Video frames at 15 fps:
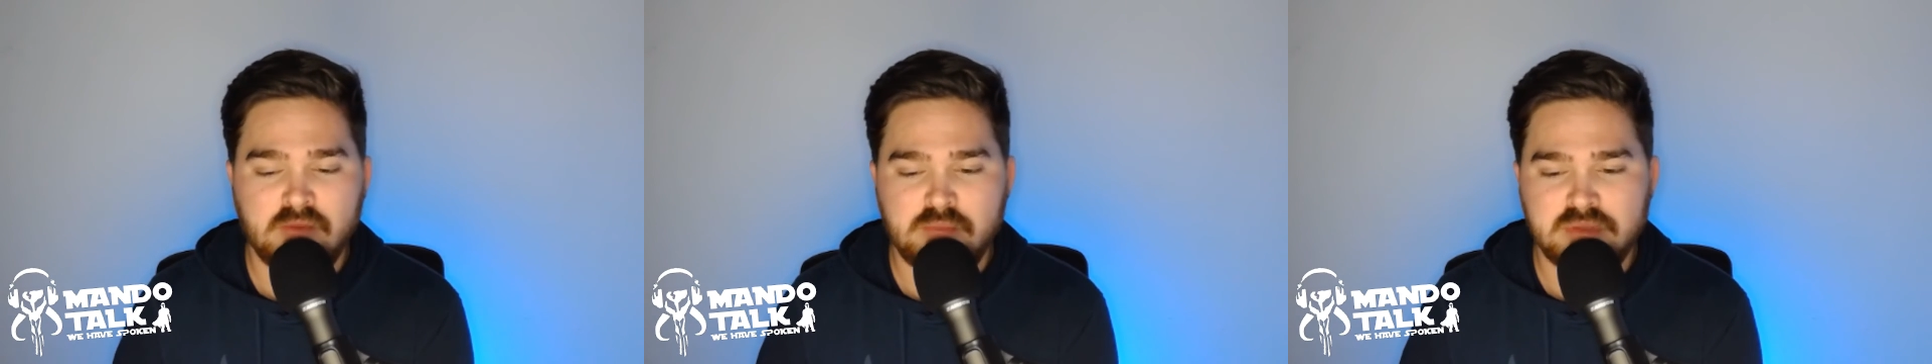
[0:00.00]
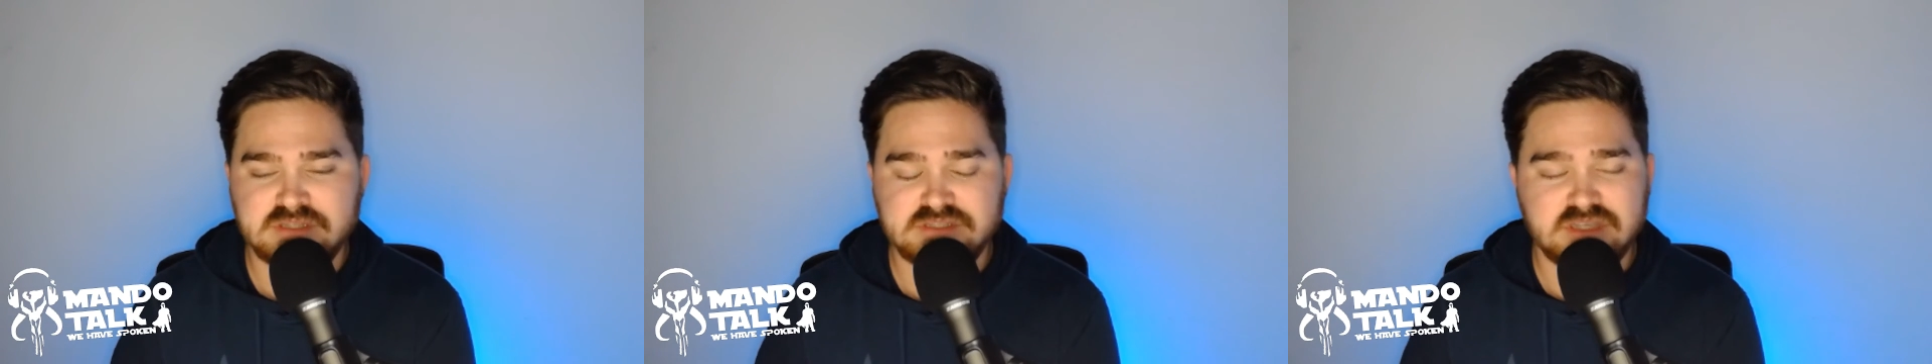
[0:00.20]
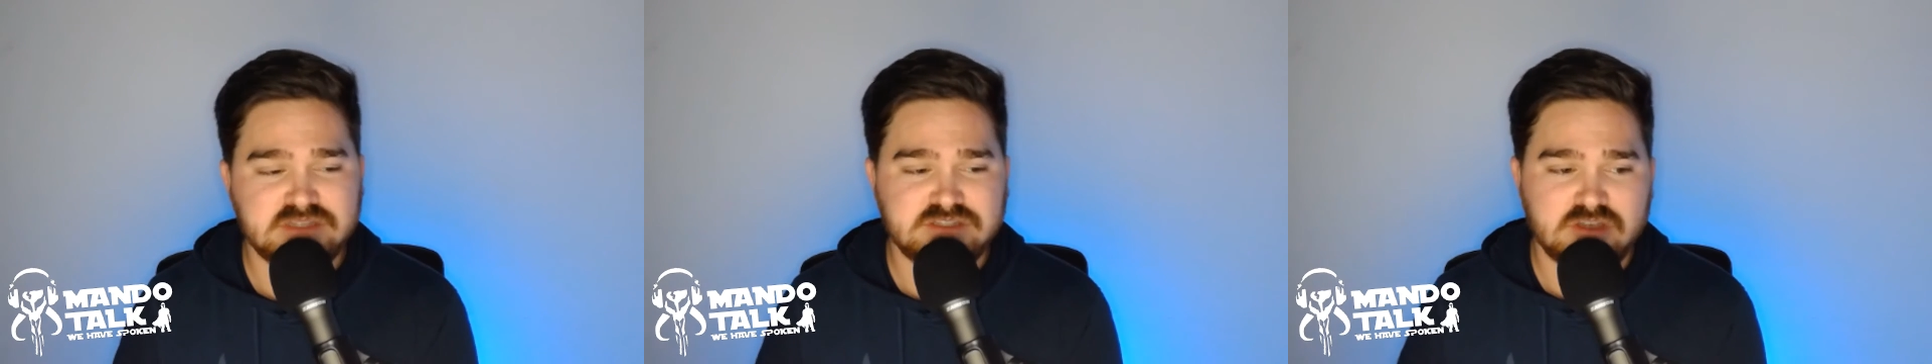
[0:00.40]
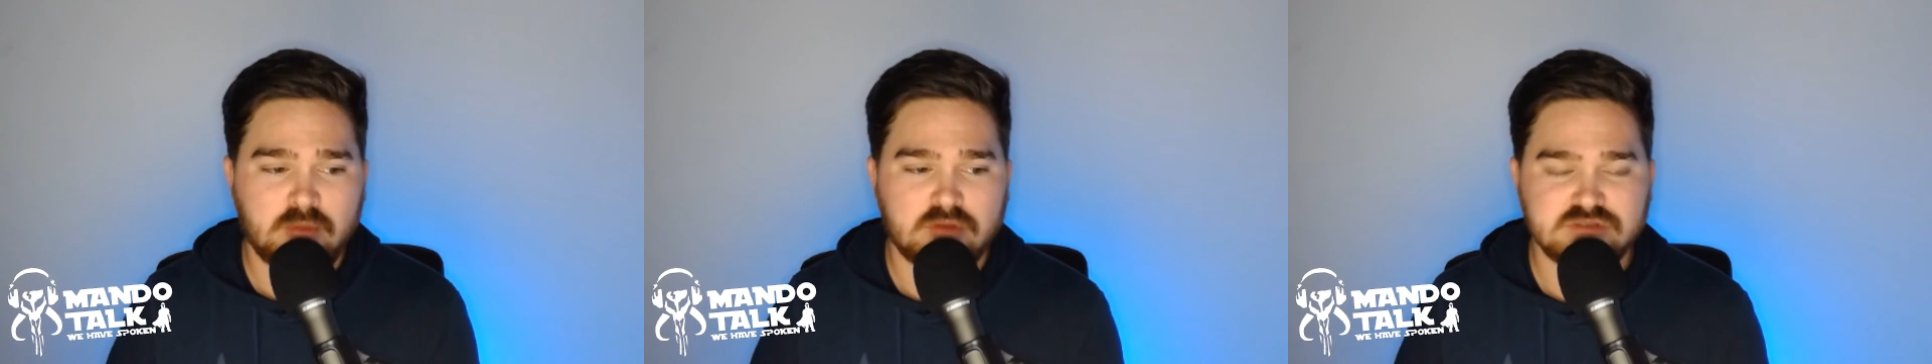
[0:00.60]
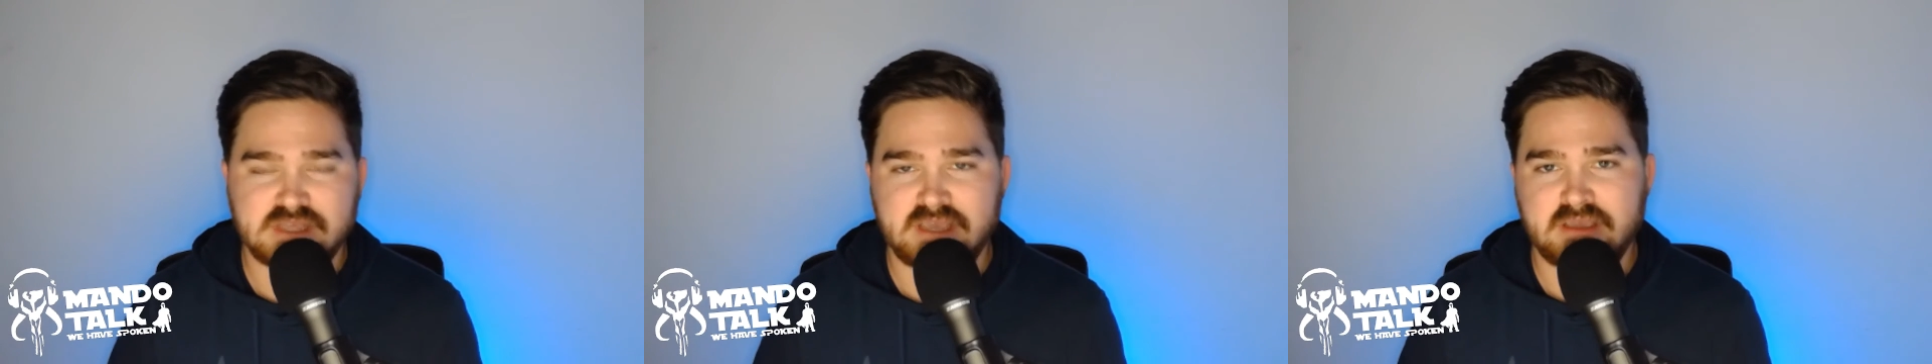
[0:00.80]
It's
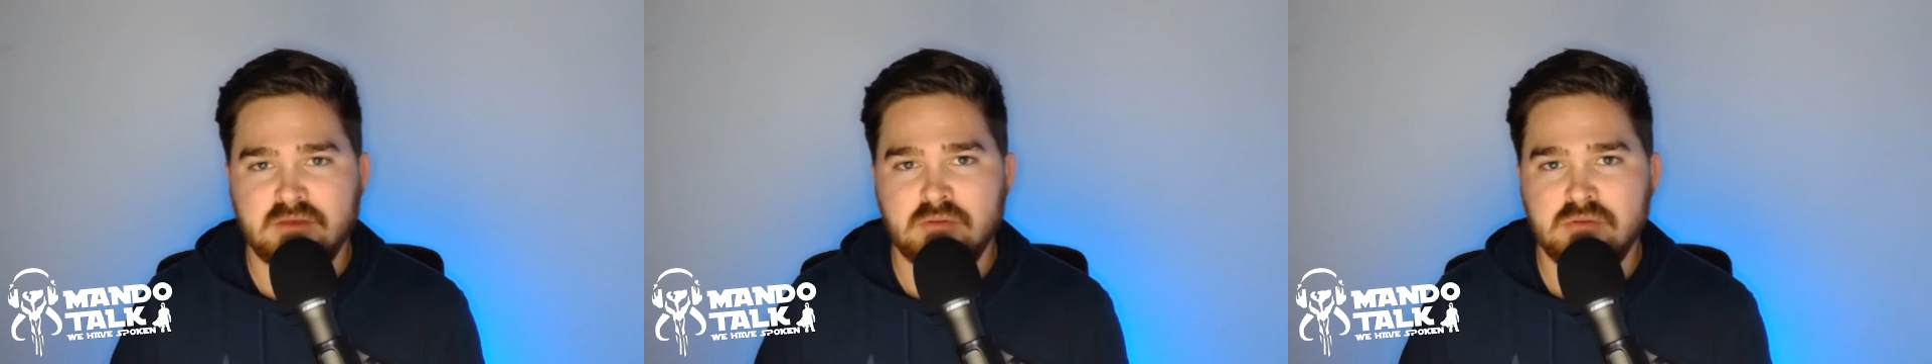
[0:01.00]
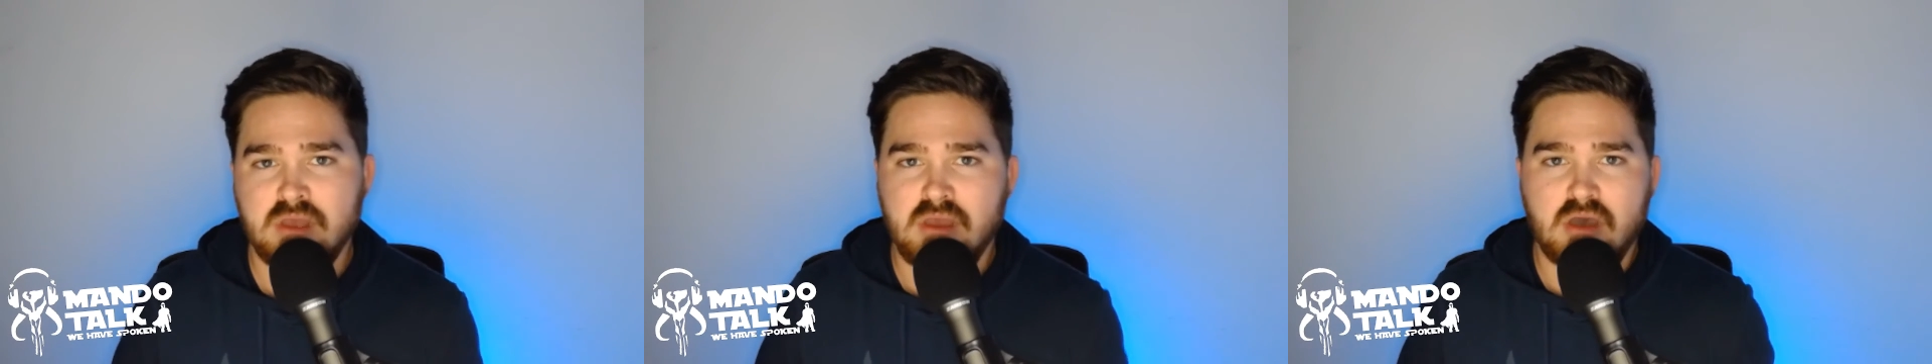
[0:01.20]
almost like a